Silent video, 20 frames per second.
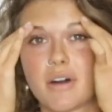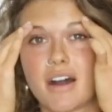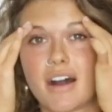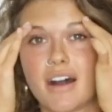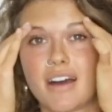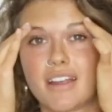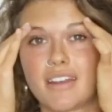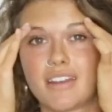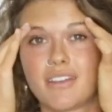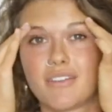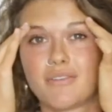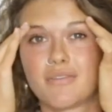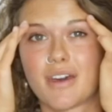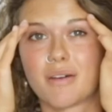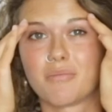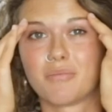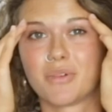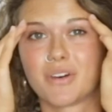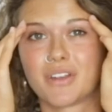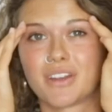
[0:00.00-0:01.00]
part of
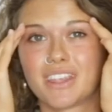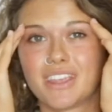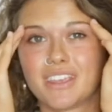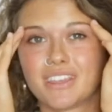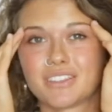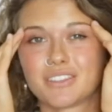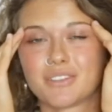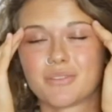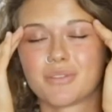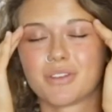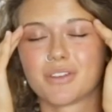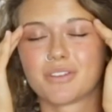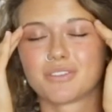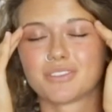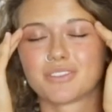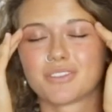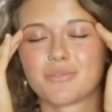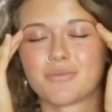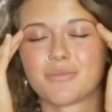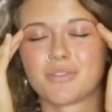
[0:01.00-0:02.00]
our body, so we
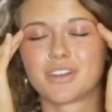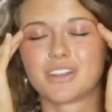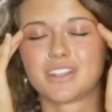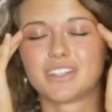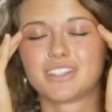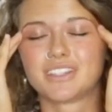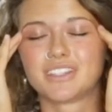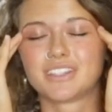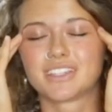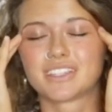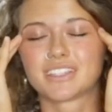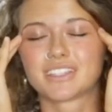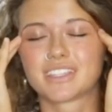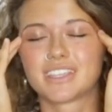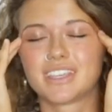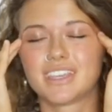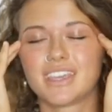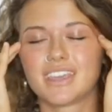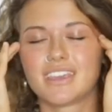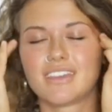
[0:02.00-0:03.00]
also want to just
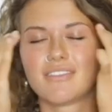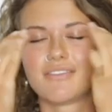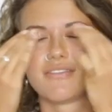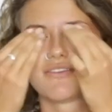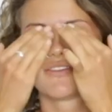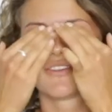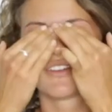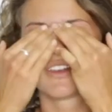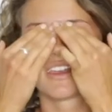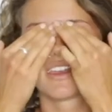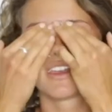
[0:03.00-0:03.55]
give